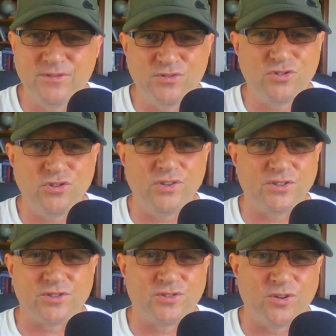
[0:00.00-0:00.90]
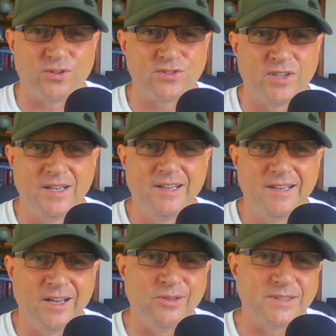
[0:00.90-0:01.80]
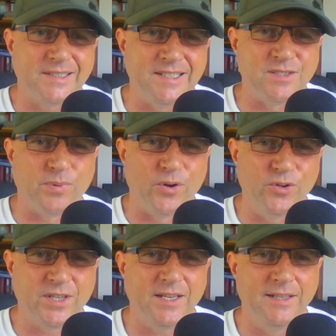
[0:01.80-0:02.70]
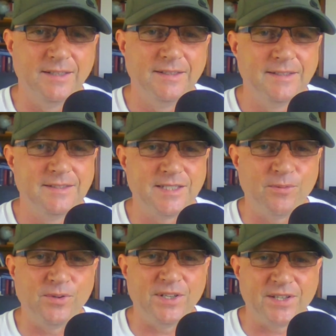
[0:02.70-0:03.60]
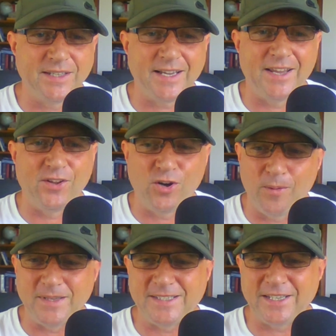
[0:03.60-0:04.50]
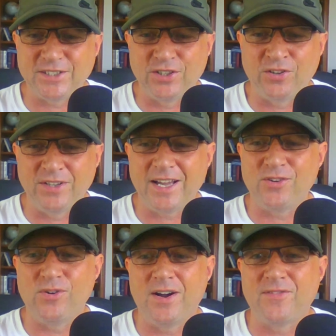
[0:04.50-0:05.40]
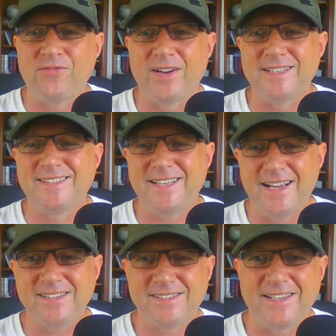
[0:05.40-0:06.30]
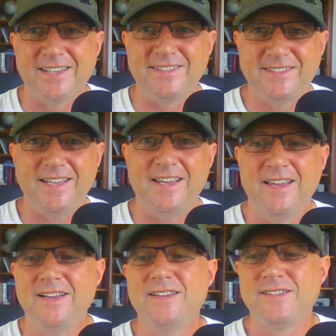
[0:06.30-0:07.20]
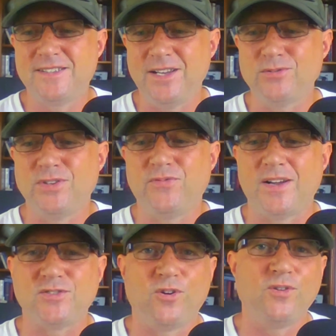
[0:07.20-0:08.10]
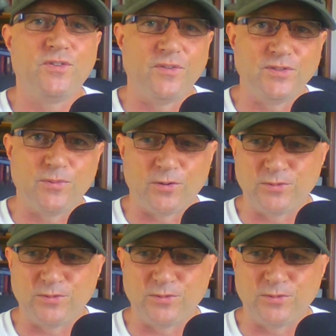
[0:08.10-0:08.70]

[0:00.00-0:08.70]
surely just talks out his bahookie. Tell me what you think in the comment section. On that note, have a fantastic day, Celtic fans all around the